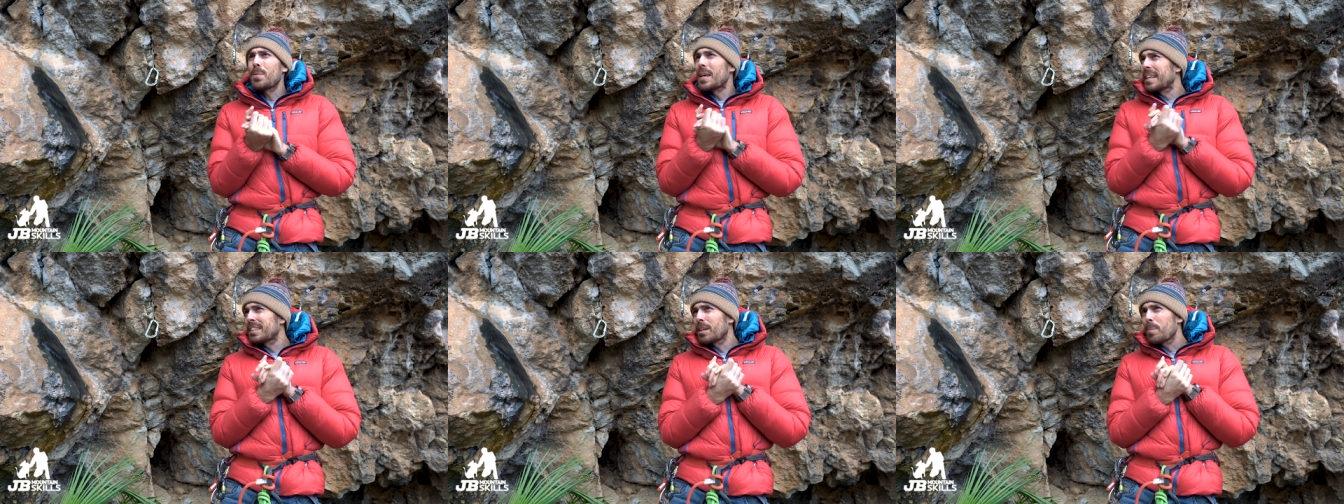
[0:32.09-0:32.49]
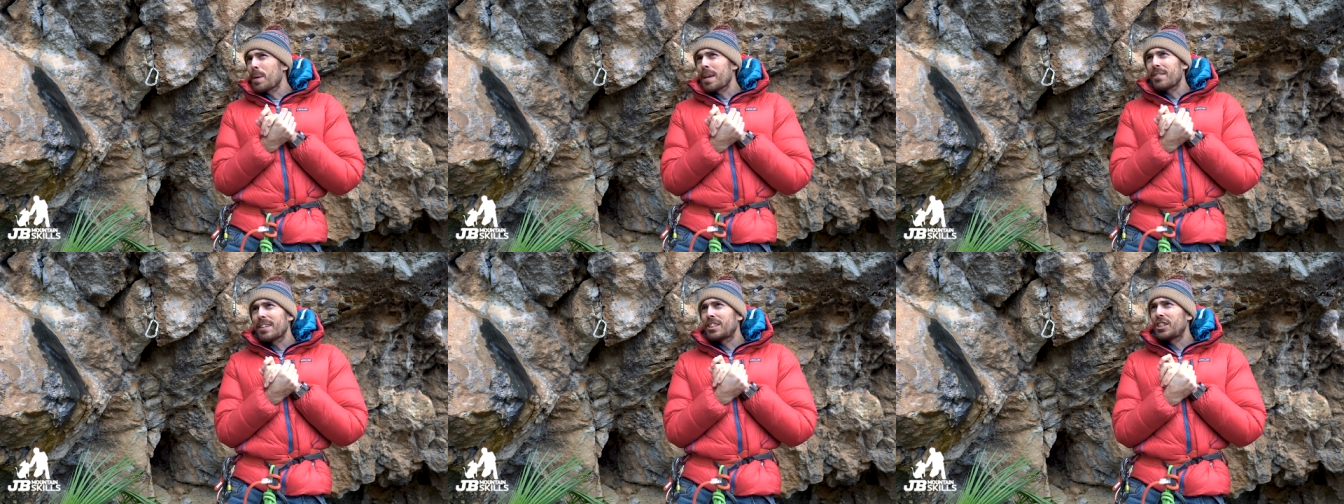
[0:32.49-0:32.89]
It's a
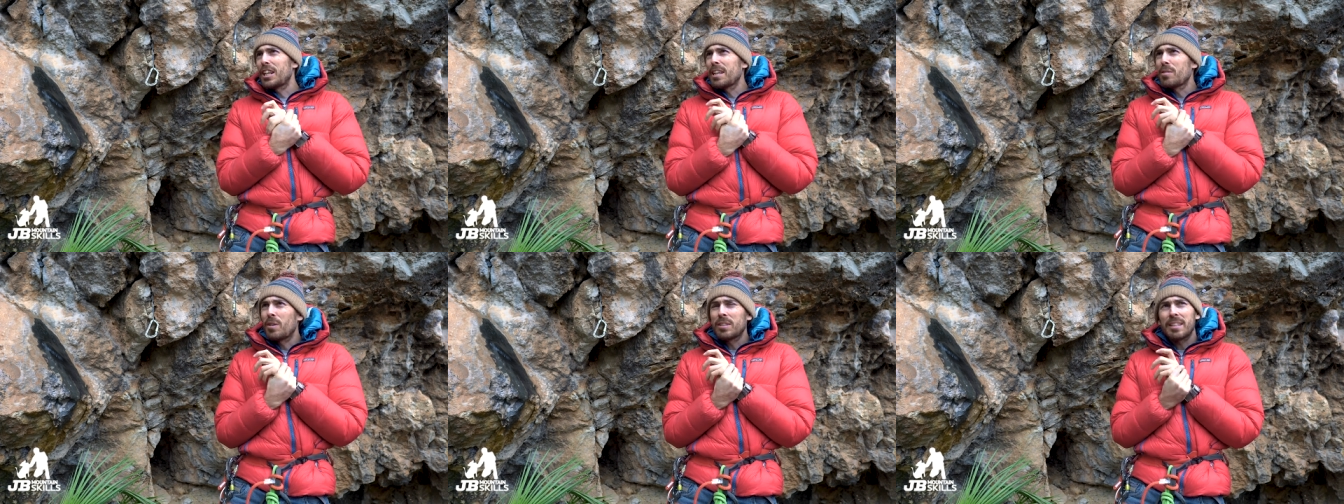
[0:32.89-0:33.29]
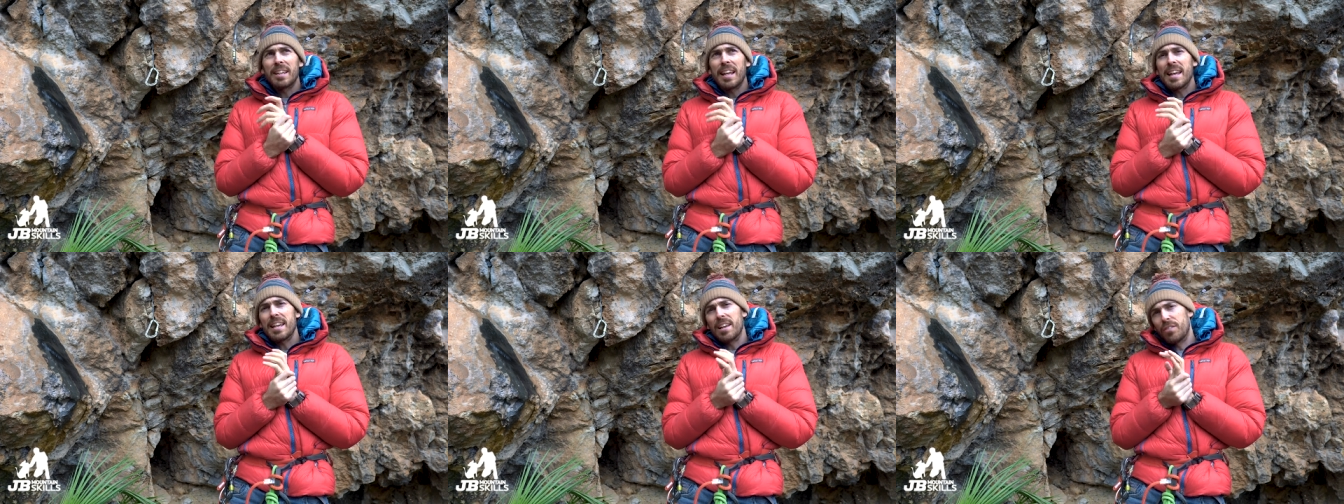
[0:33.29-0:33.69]
bit of a chilly one
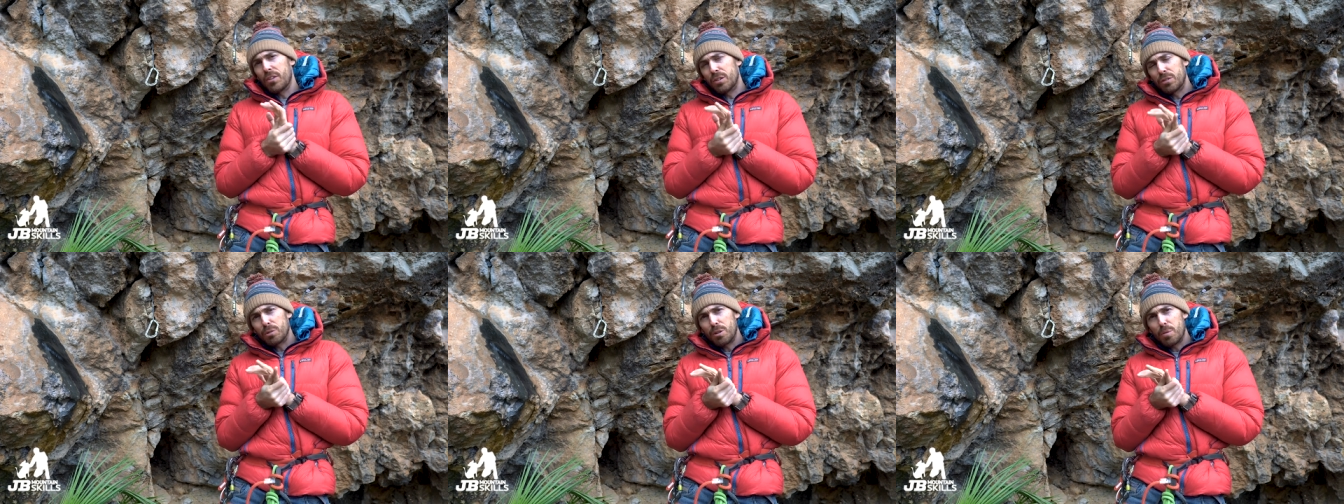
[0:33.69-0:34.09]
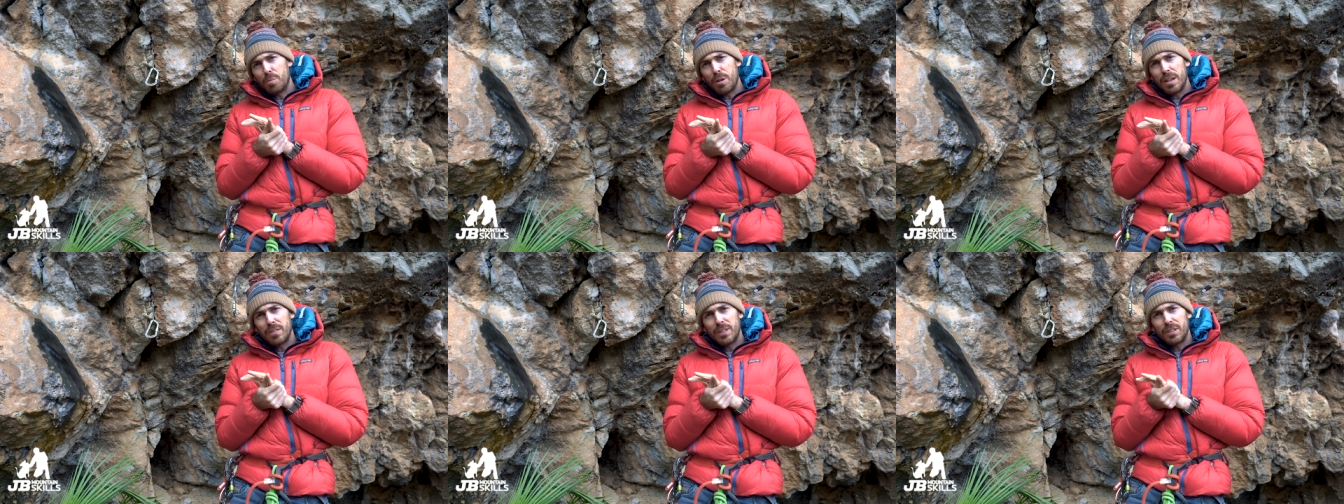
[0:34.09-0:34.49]
today. If you saw the
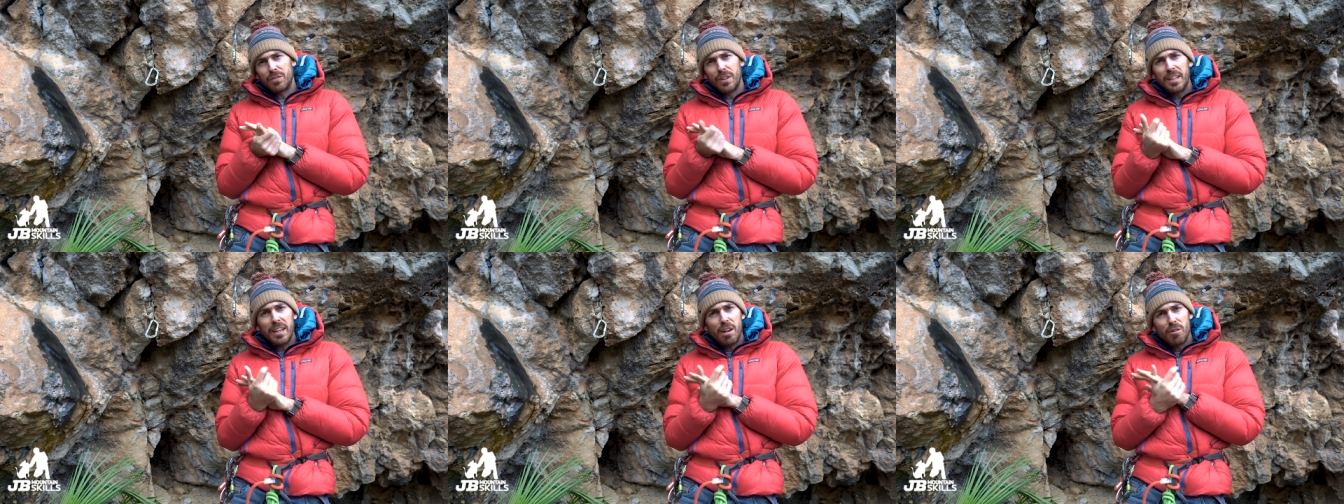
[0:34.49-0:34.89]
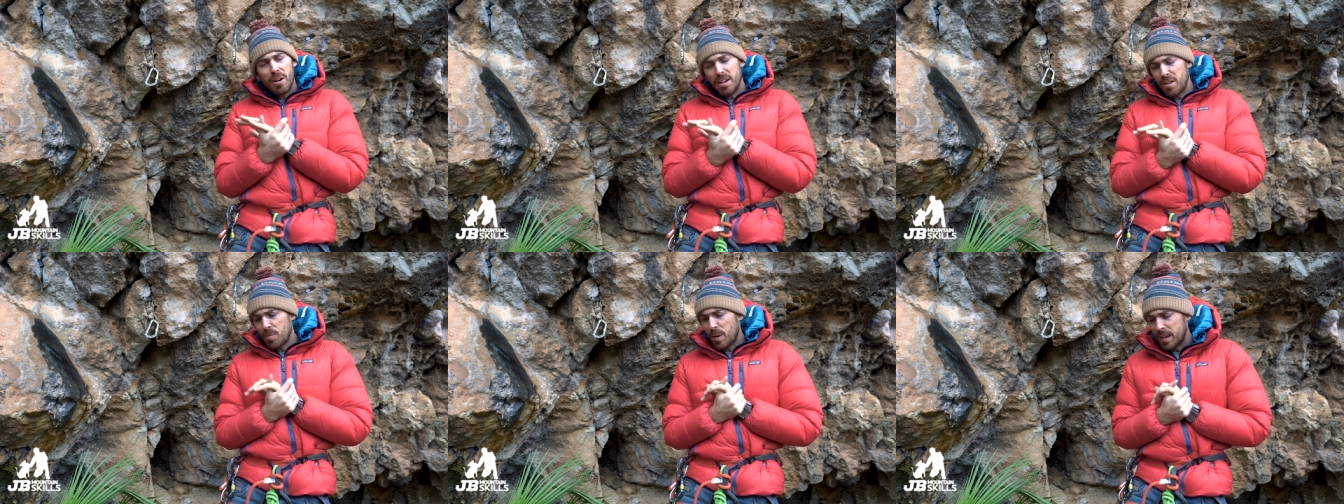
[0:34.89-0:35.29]
previous video or
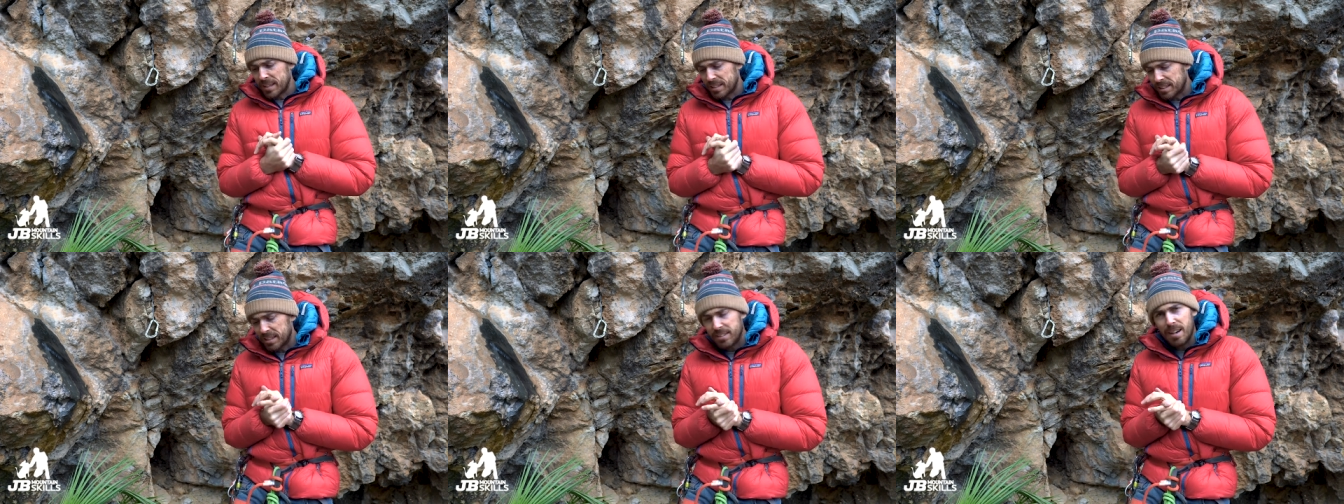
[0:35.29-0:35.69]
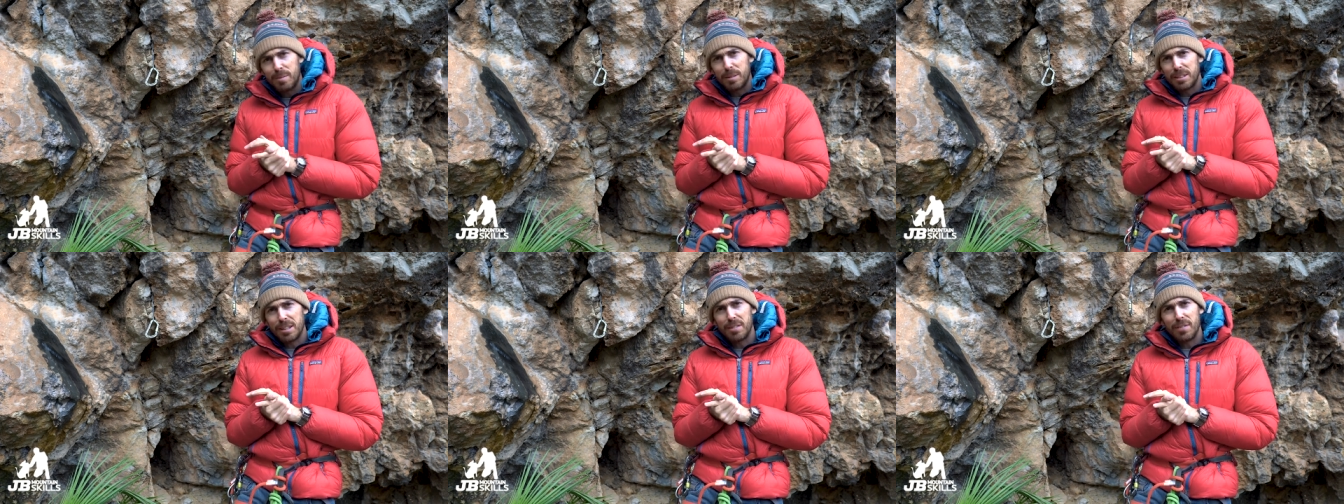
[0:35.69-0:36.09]
any of my Instagram
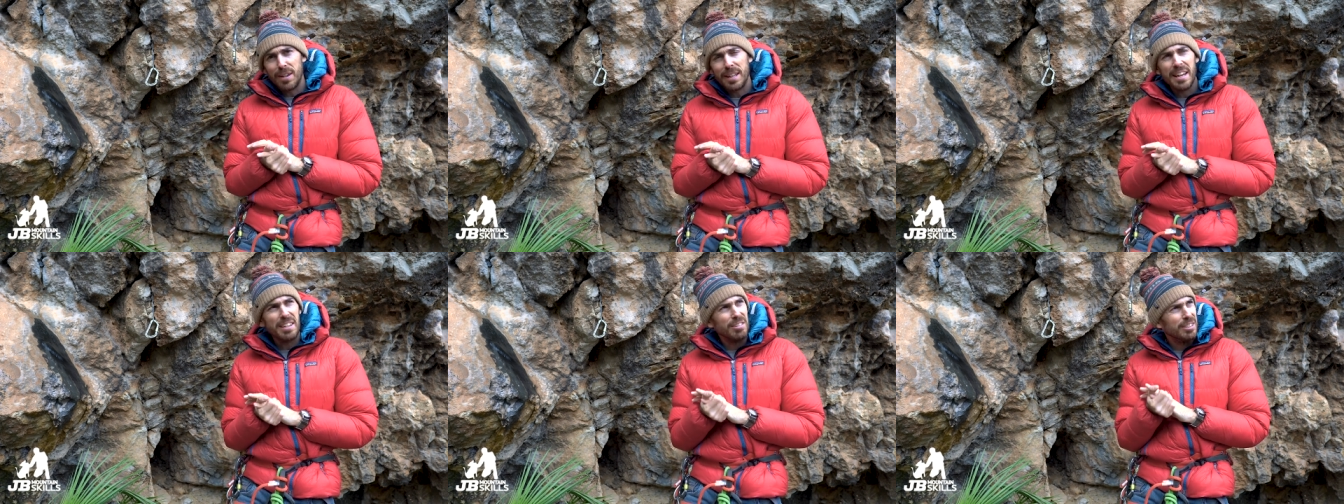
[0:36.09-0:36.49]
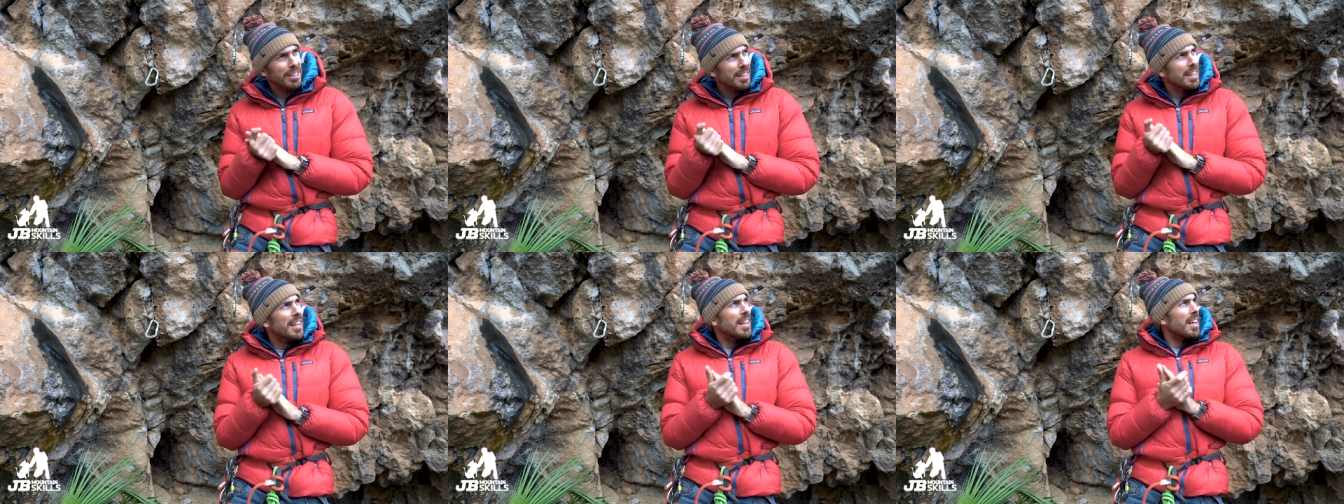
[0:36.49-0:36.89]
and stuff like that, you'll
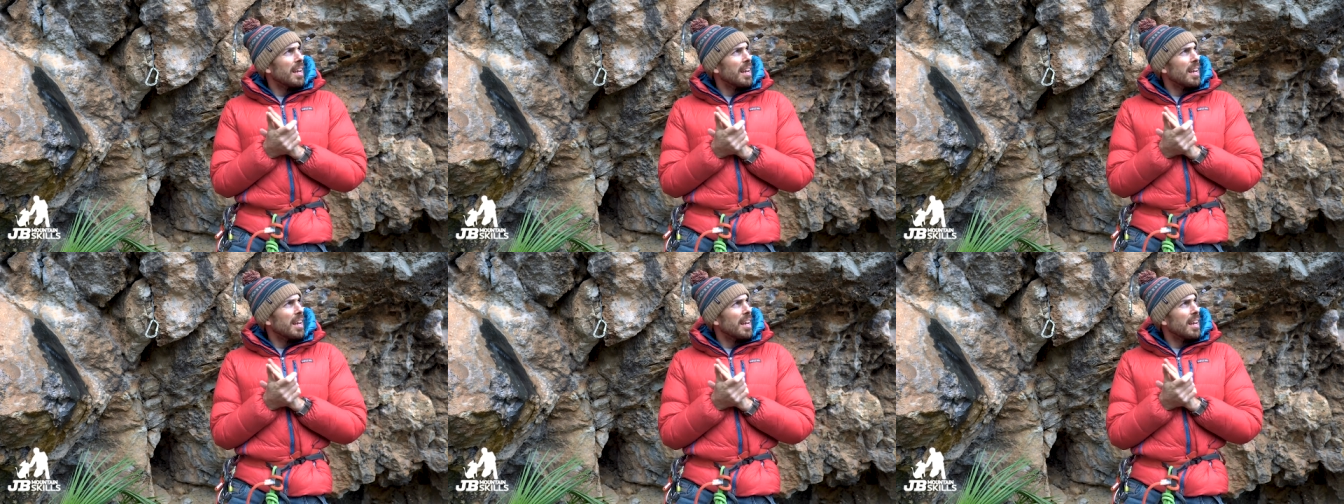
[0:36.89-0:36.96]
see